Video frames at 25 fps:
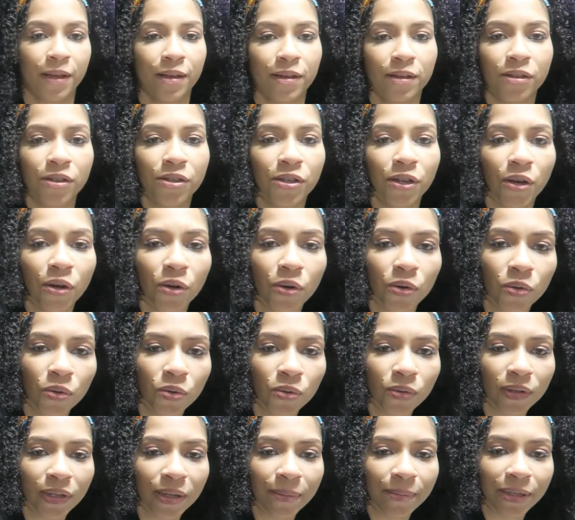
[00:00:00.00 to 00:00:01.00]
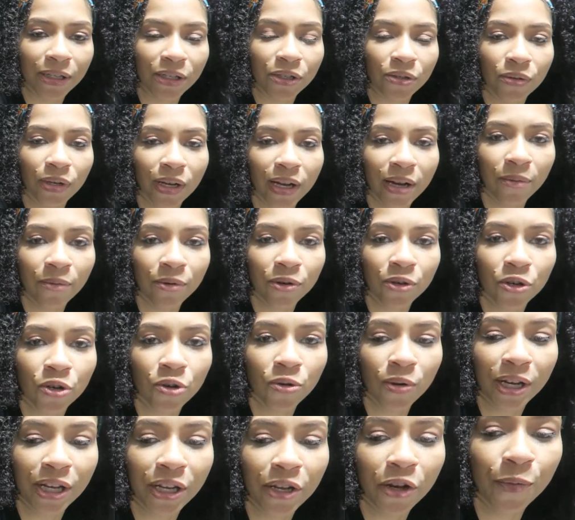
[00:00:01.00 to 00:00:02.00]
So let me do that real
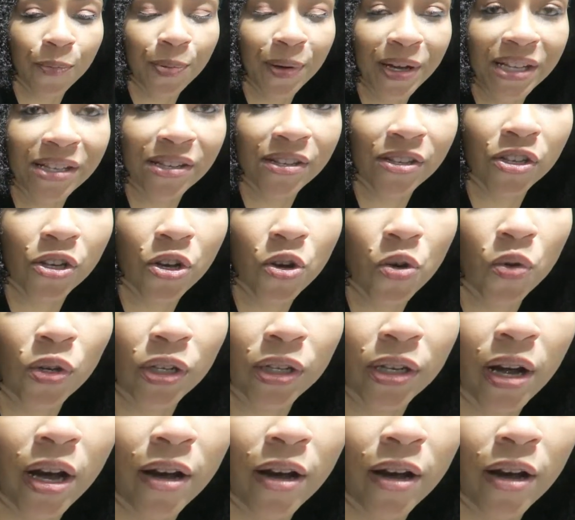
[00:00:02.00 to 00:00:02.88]
quick. Your pizza's cooling